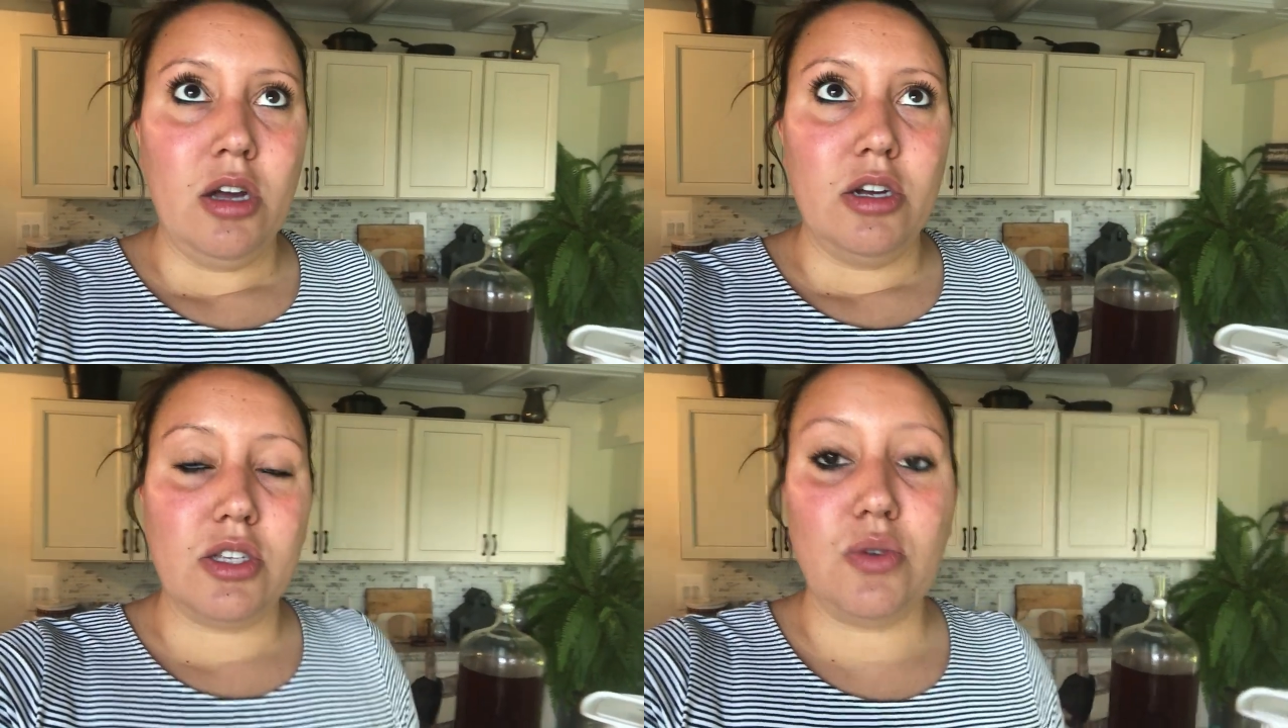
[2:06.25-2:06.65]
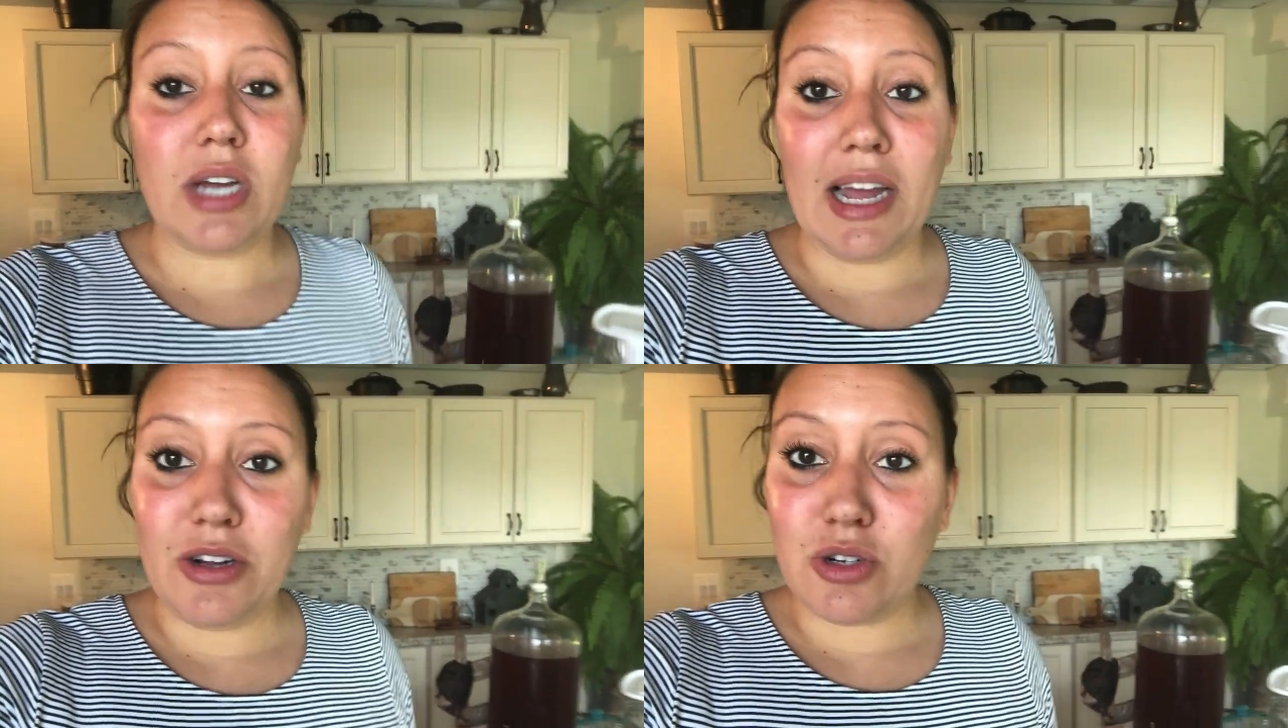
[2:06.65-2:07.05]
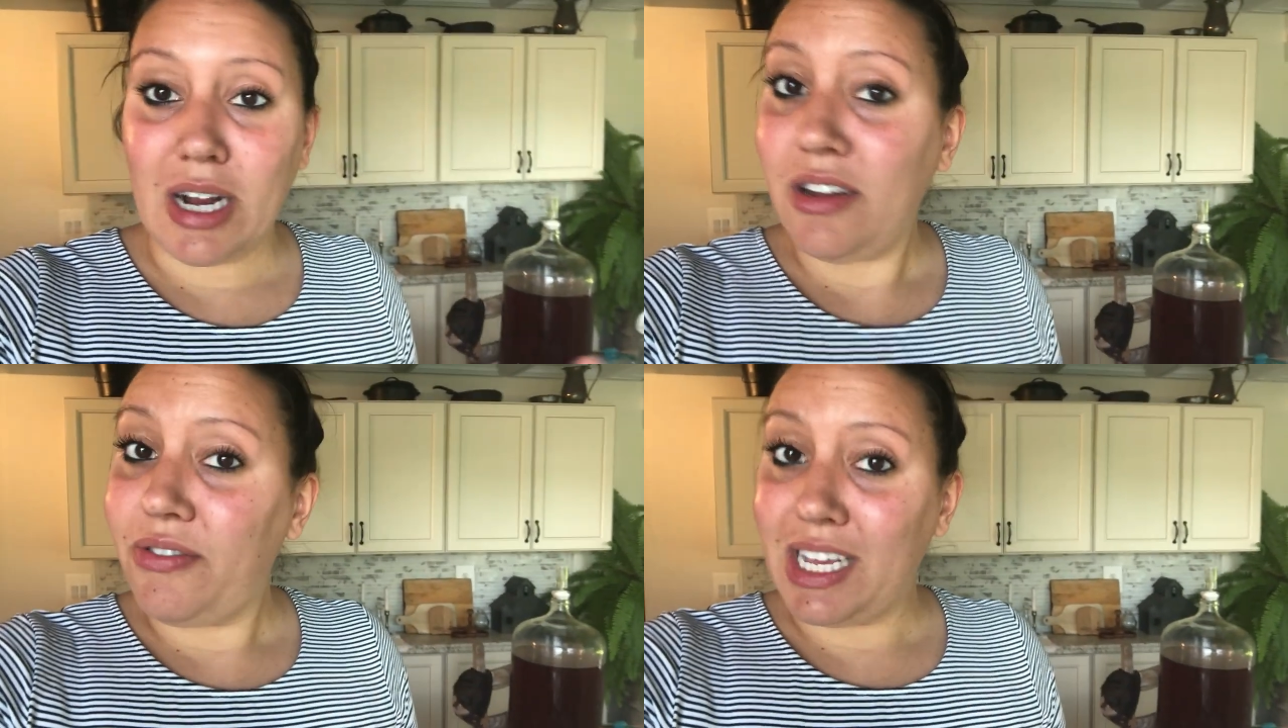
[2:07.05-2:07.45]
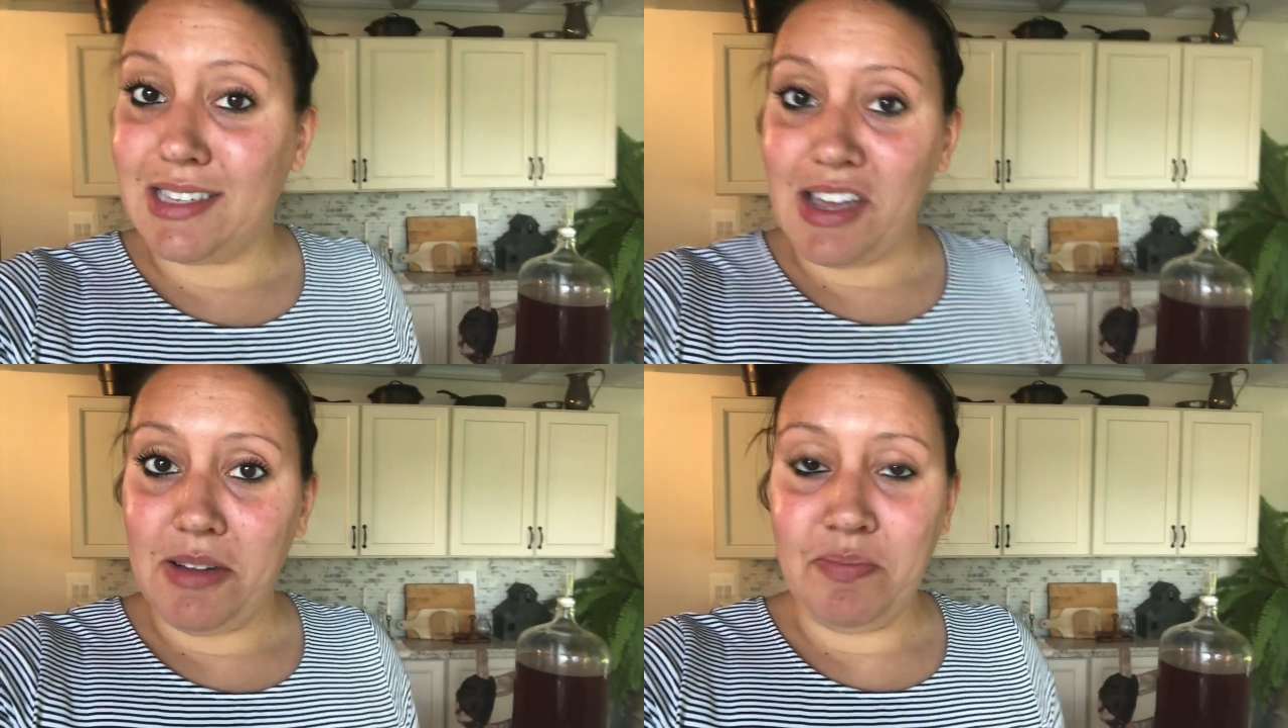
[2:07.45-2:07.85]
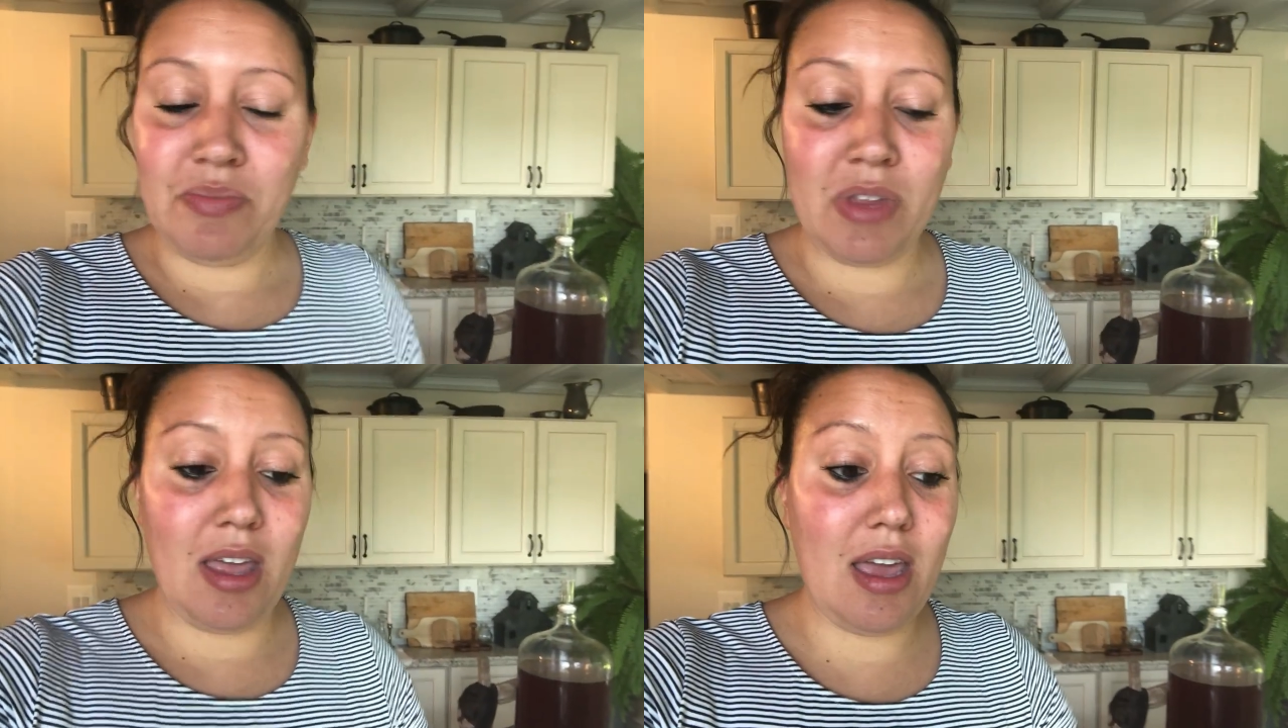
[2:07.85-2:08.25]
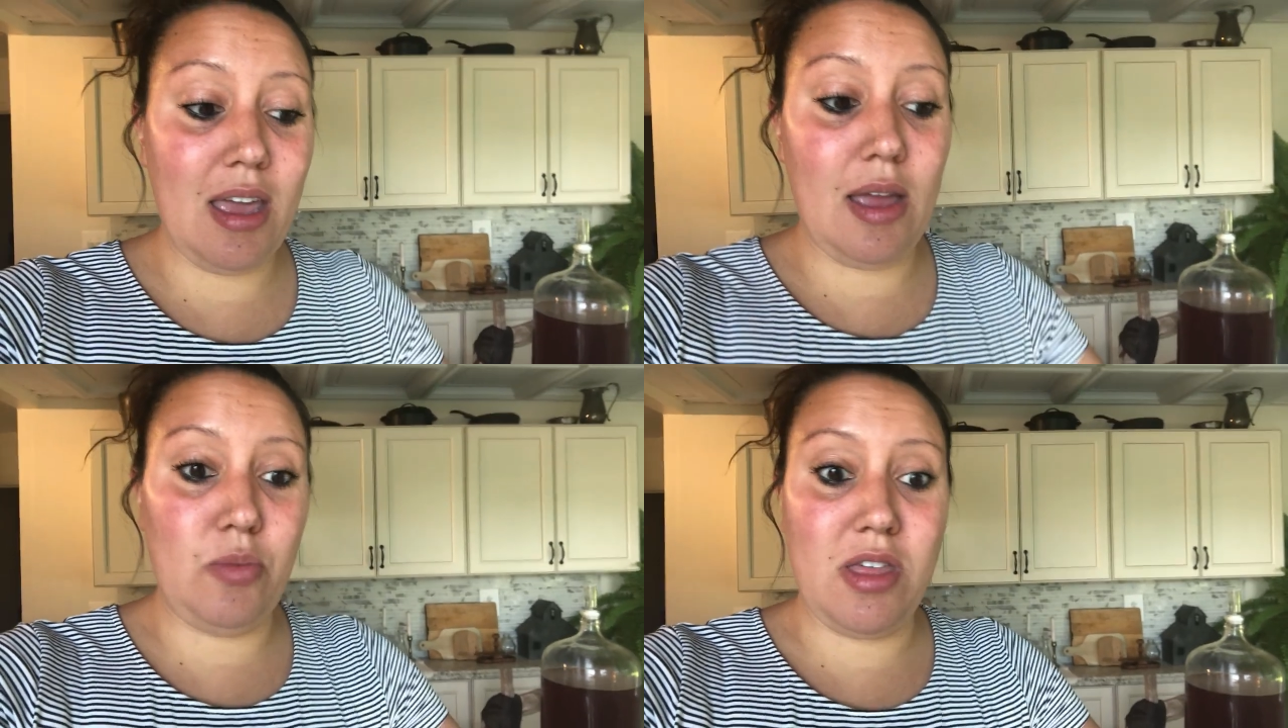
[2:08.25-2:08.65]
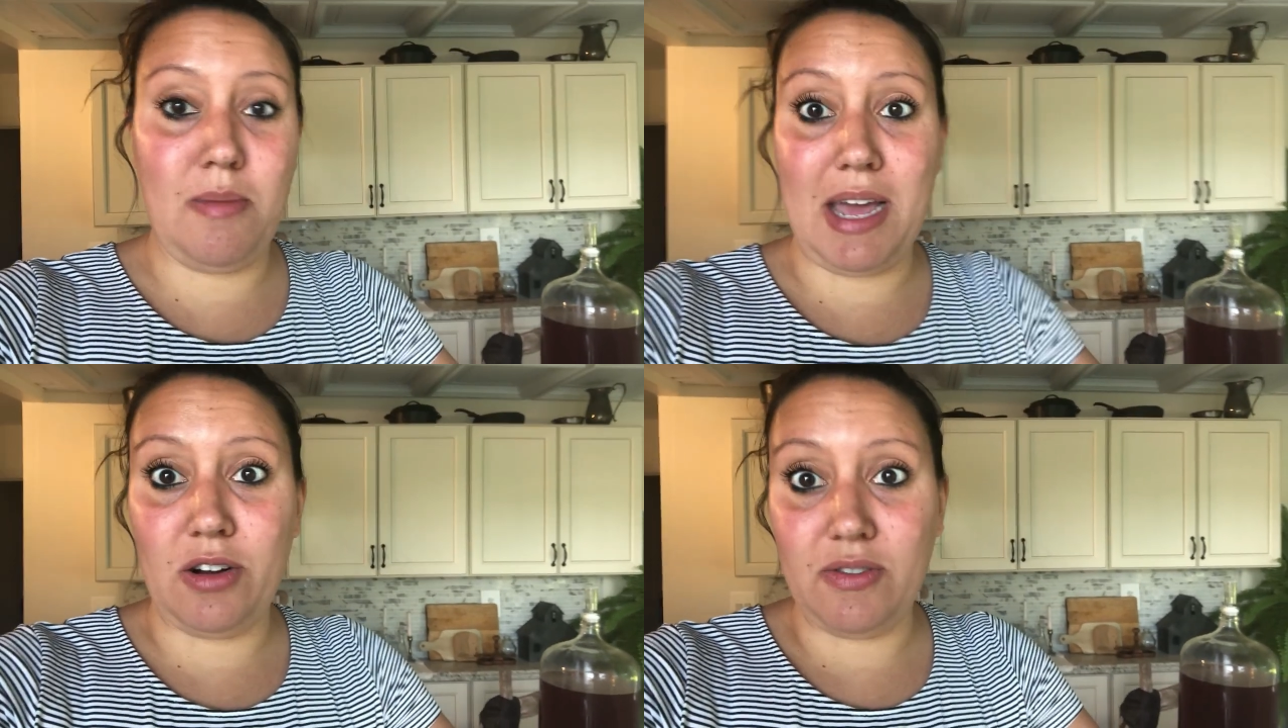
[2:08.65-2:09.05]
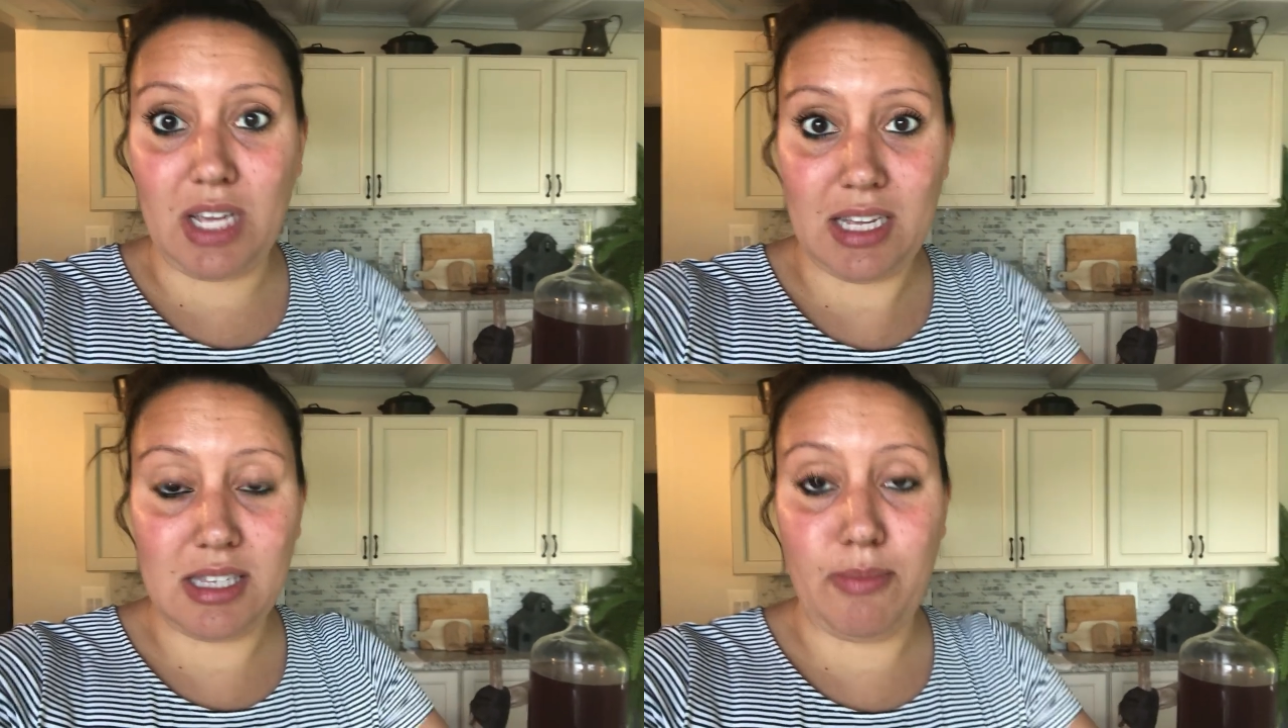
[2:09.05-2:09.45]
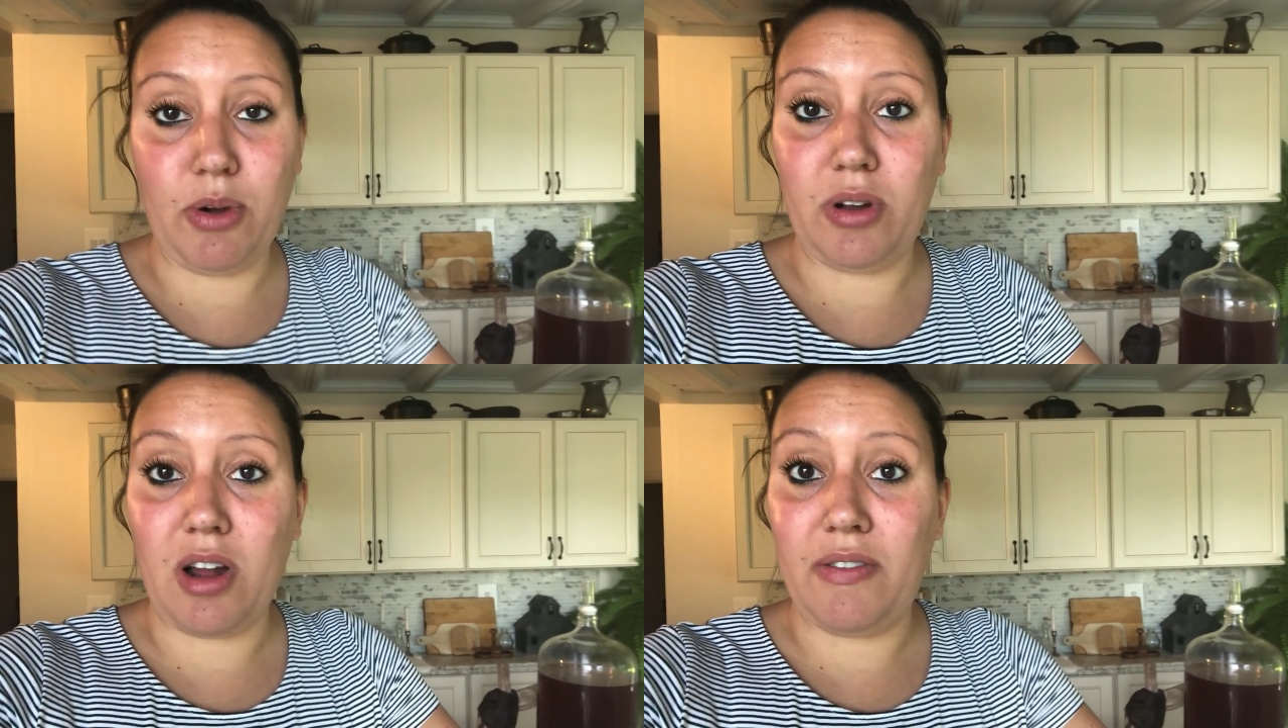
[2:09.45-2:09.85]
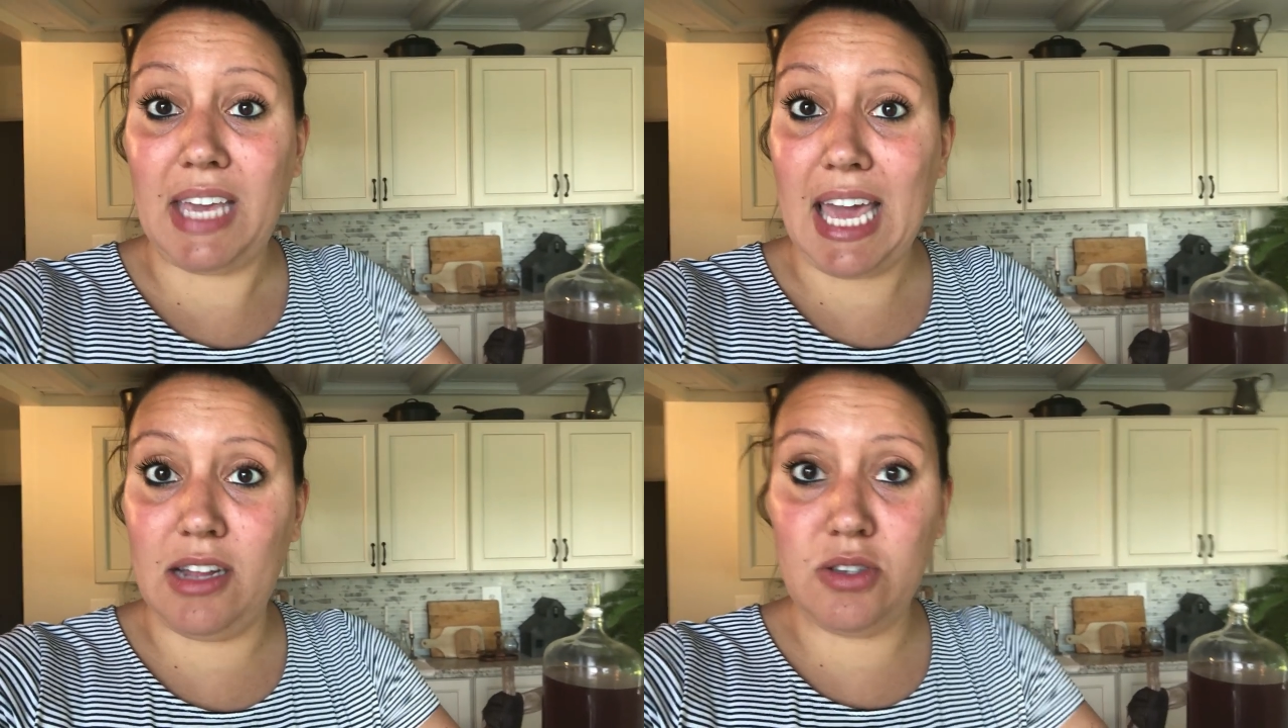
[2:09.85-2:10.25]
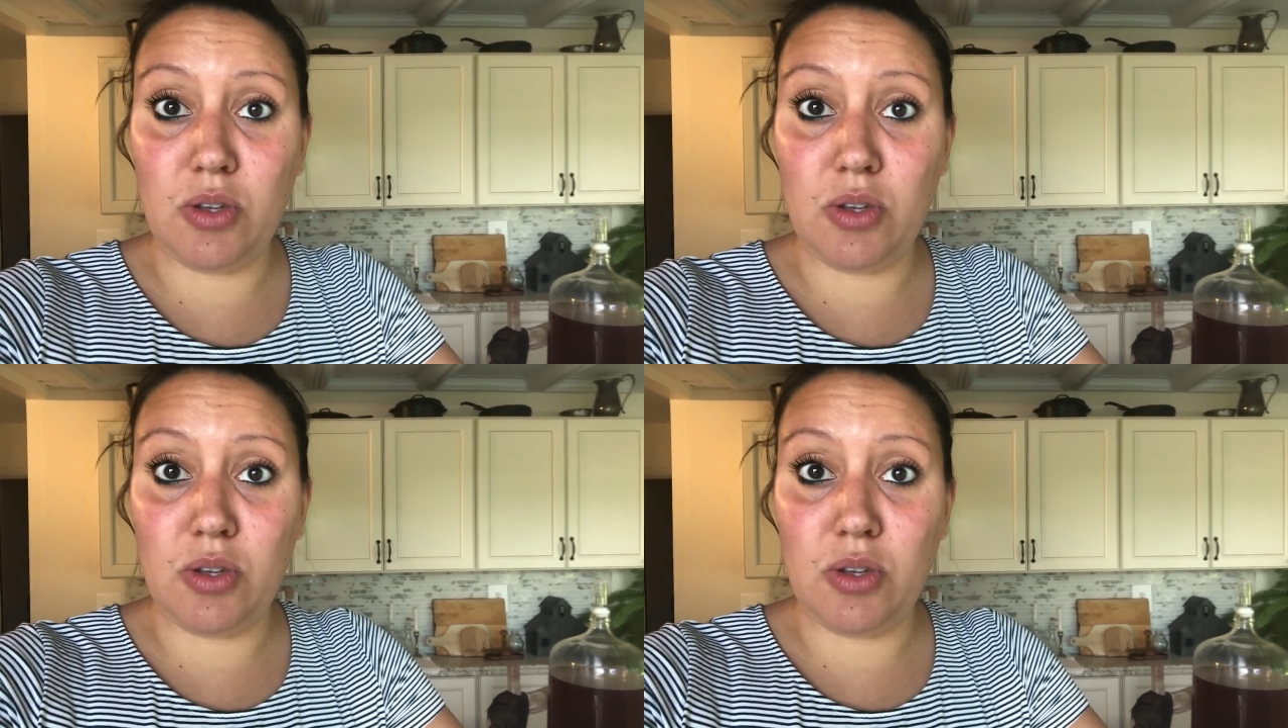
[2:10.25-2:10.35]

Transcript: So Tyler tried to fix it, and within a matter of days, they broke it off again.